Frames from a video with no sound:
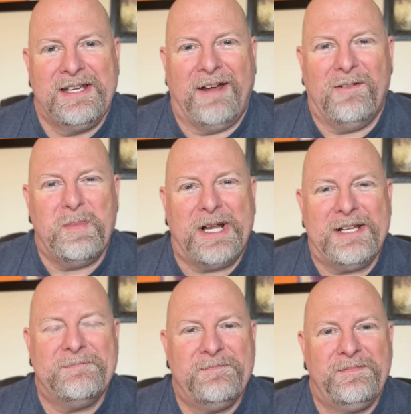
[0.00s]
Hey
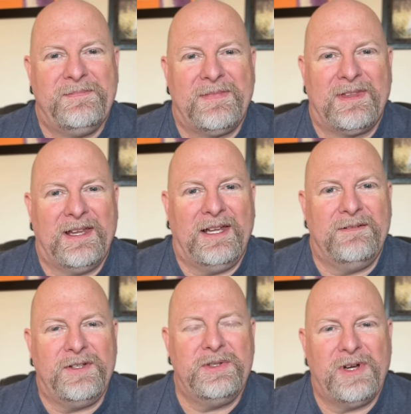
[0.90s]
everybody,
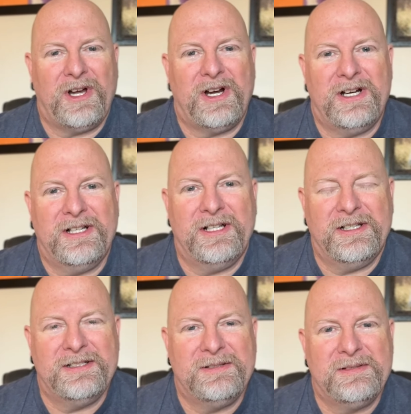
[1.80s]
if you are
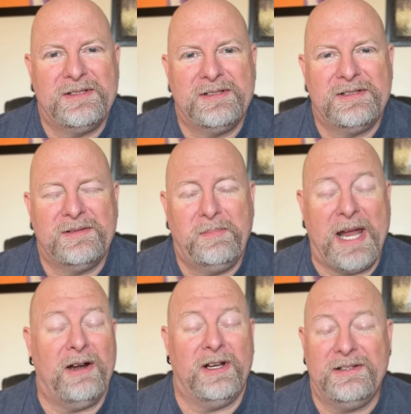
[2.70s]
a
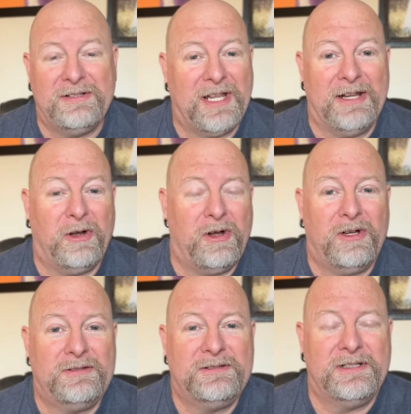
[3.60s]
parent at
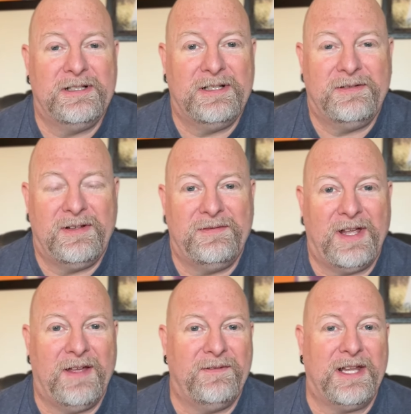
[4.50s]
all uh,
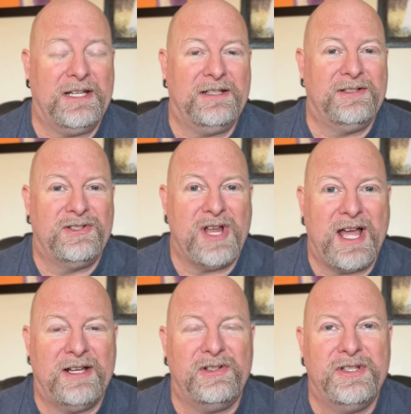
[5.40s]
of any
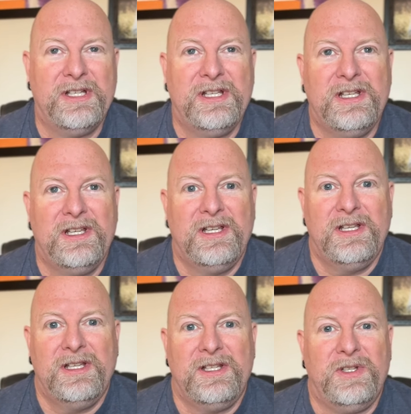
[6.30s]
child,
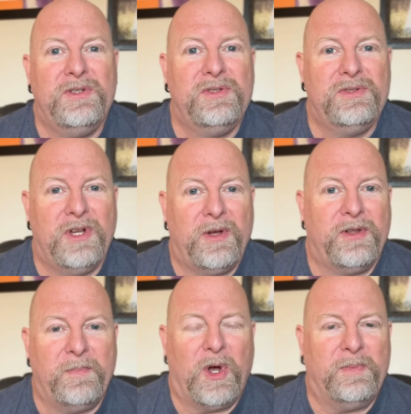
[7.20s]
you know the
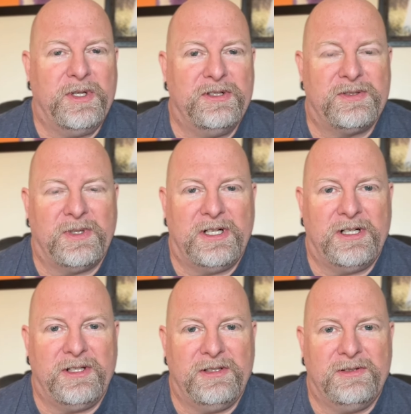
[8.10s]
moments where
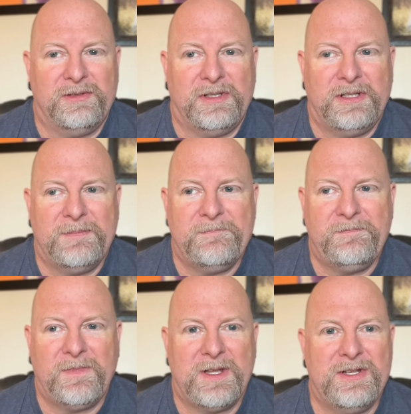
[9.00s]
you
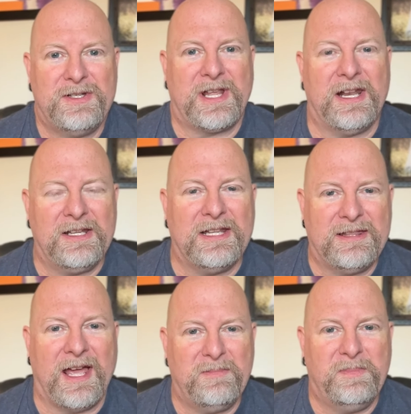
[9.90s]
just kind of get
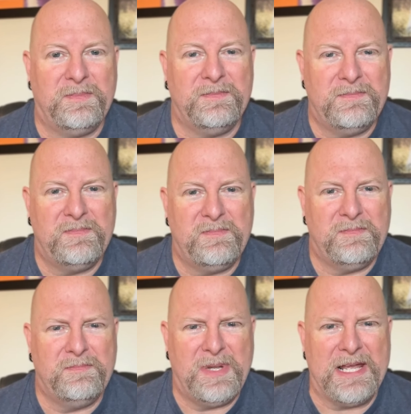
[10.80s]
that
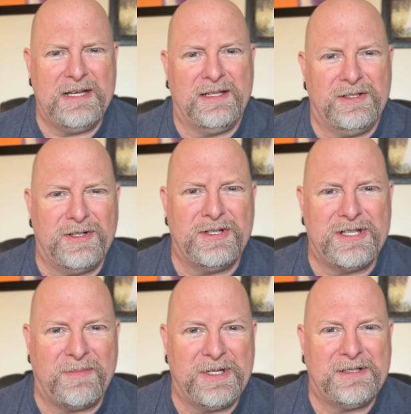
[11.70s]
pit in your
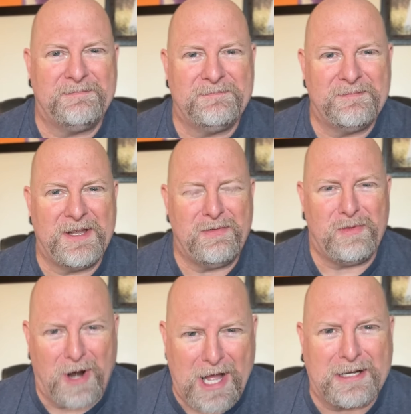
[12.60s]
stomach, that
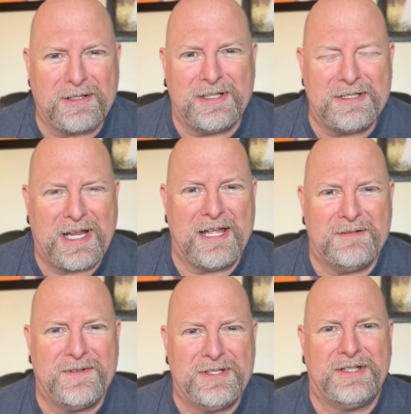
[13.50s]
rock that kind
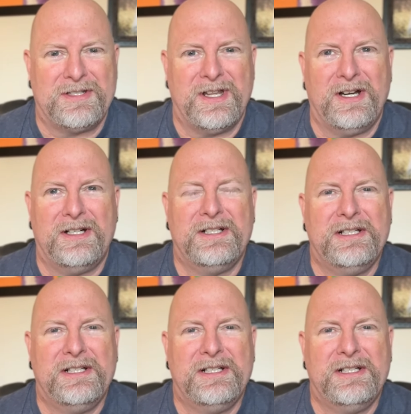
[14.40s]
of sits there.